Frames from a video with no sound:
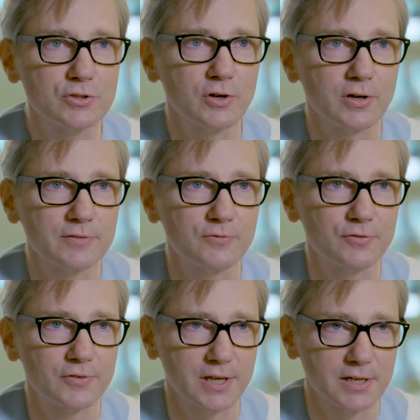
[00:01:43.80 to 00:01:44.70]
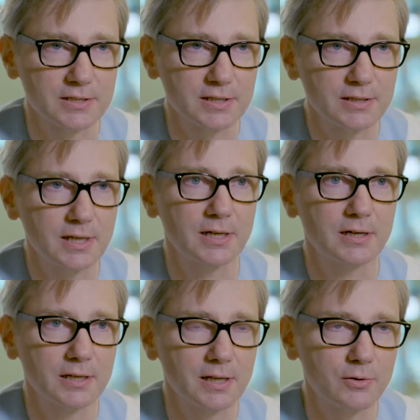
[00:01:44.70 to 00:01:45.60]
target fortification
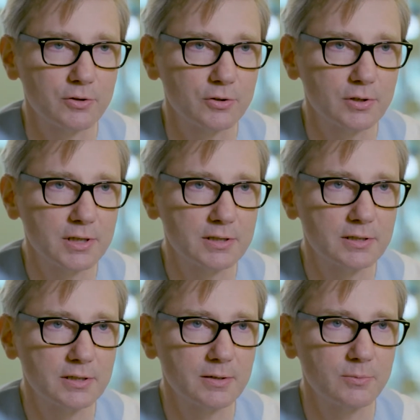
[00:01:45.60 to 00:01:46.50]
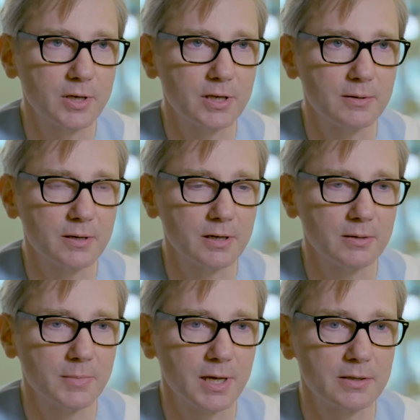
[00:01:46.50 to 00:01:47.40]
here in our unit, we
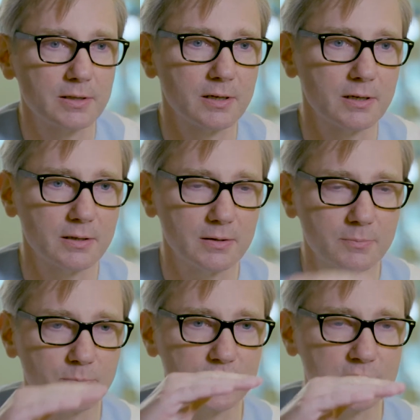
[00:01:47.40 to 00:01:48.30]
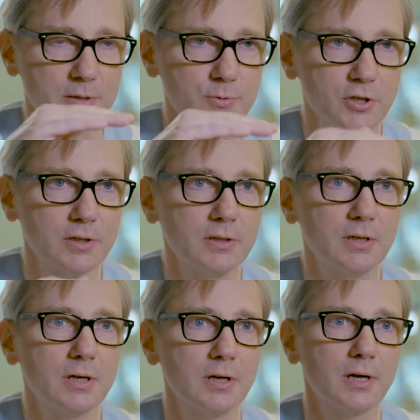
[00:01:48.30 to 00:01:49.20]
make the prescription
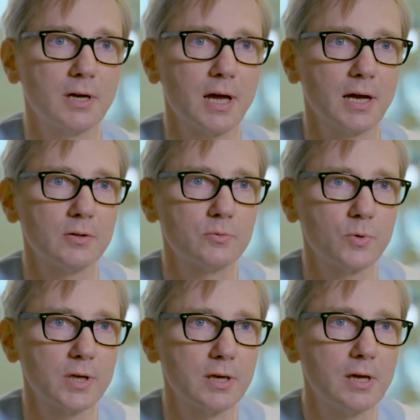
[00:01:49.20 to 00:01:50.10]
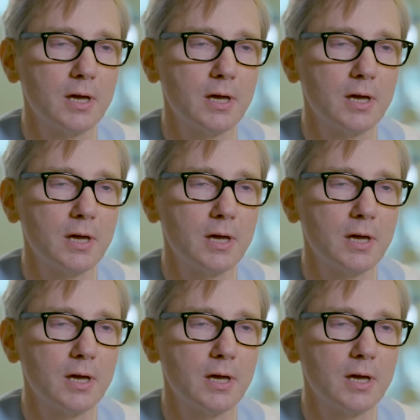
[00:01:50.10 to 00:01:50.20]
and we